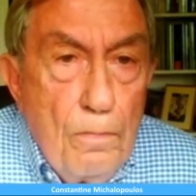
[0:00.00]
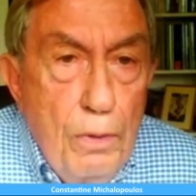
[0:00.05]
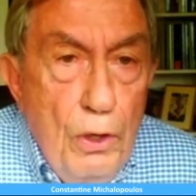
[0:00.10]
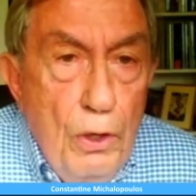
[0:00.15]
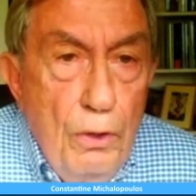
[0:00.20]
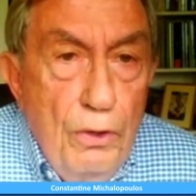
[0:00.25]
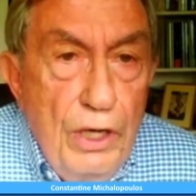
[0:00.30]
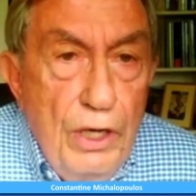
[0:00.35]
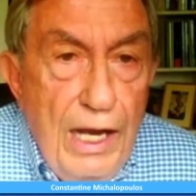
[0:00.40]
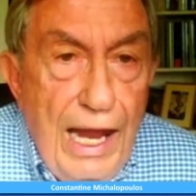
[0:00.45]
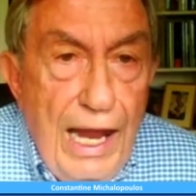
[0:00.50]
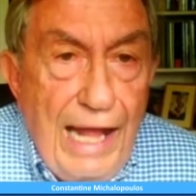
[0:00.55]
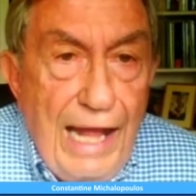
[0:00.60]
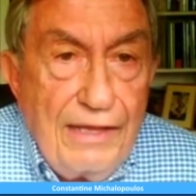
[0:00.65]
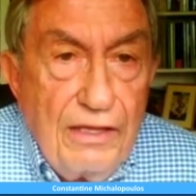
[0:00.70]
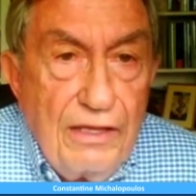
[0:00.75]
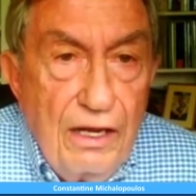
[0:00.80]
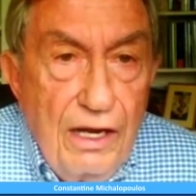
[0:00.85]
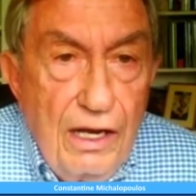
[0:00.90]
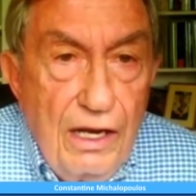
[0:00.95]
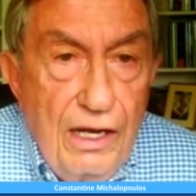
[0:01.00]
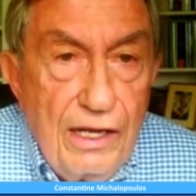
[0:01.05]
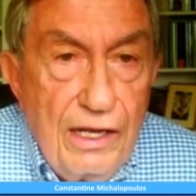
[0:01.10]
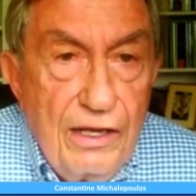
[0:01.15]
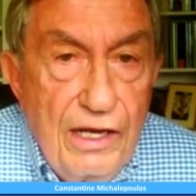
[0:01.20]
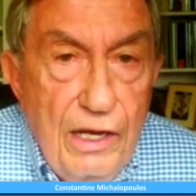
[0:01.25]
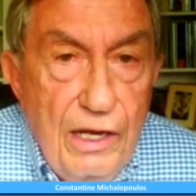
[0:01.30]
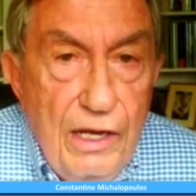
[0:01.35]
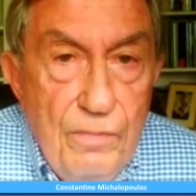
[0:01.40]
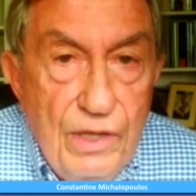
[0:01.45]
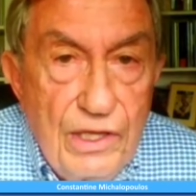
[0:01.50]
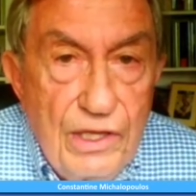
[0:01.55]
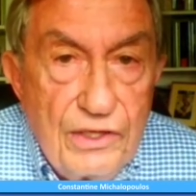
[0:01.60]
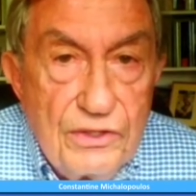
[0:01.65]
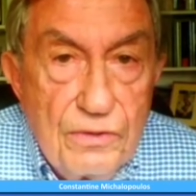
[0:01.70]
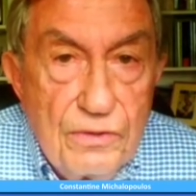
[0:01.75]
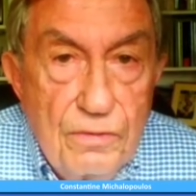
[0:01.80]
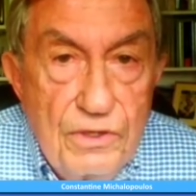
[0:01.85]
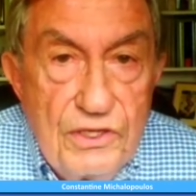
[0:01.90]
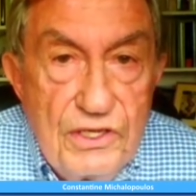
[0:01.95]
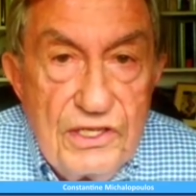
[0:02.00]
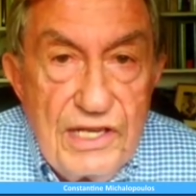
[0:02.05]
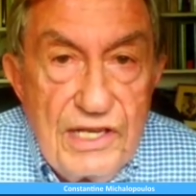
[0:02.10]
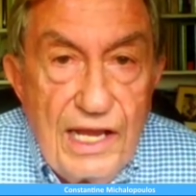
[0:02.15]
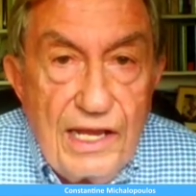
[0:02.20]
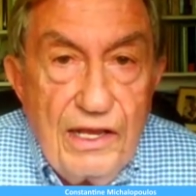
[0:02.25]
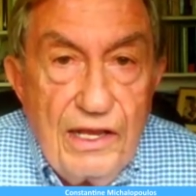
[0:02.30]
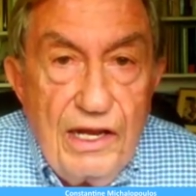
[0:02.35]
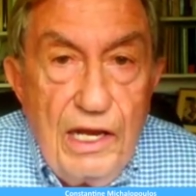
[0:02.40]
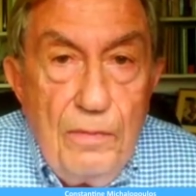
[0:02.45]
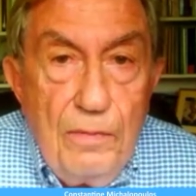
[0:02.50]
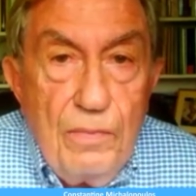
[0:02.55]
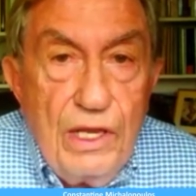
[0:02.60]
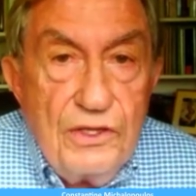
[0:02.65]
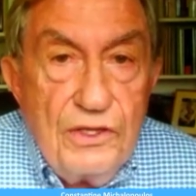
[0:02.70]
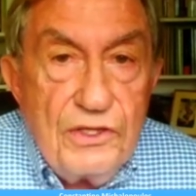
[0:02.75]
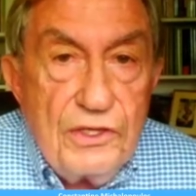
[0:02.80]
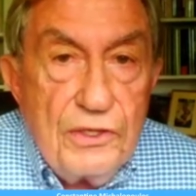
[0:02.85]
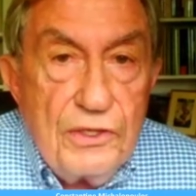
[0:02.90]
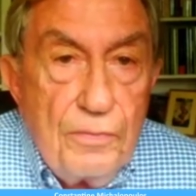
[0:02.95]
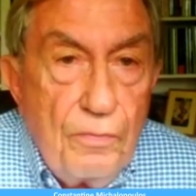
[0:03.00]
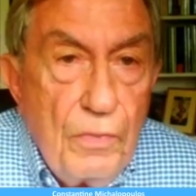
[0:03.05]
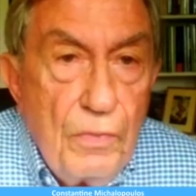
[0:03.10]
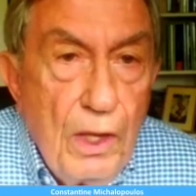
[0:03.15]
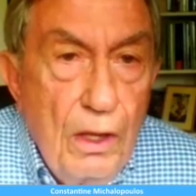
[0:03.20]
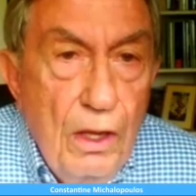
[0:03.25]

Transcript: plurilateral agreements, which is agreements